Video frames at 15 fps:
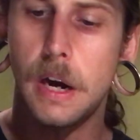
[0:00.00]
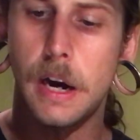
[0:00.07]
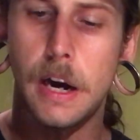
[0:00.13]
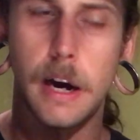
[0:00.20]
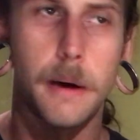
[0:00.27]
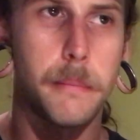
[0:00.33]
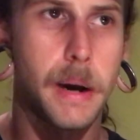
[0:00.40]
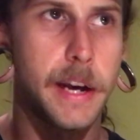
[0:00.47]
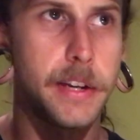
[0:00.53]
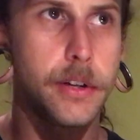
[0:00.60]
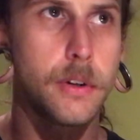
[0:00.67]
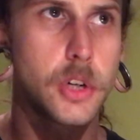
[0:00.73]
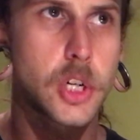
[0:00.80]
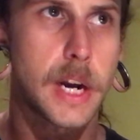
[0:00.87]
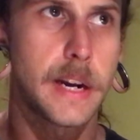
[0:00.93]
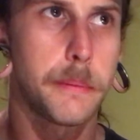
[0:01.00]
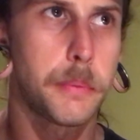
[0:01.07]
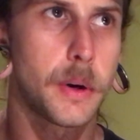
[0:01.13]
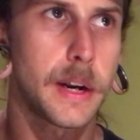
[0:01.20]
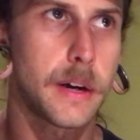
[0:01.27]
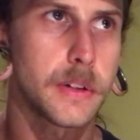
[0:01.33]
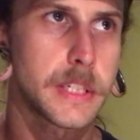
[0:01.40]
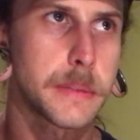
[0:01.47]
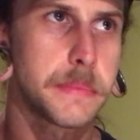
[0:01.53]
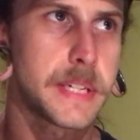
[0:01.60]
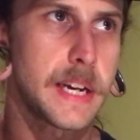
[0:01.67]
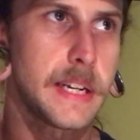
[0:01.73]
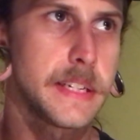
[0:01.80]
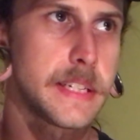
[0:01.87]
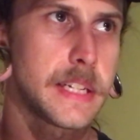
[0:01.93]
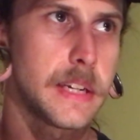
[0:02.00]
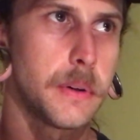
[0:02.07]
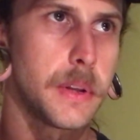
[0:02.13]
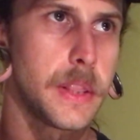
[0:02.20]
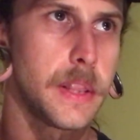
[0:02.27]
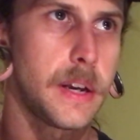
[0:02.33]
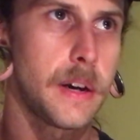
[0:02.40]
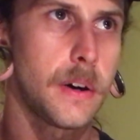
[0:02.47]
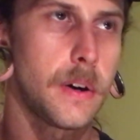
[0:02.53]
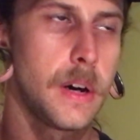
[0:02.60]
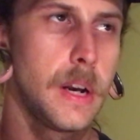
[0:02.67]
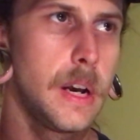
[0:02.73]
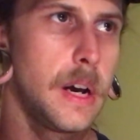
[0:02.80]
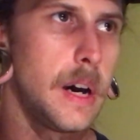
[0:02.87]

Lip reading: I do try to put out some 10s here and there.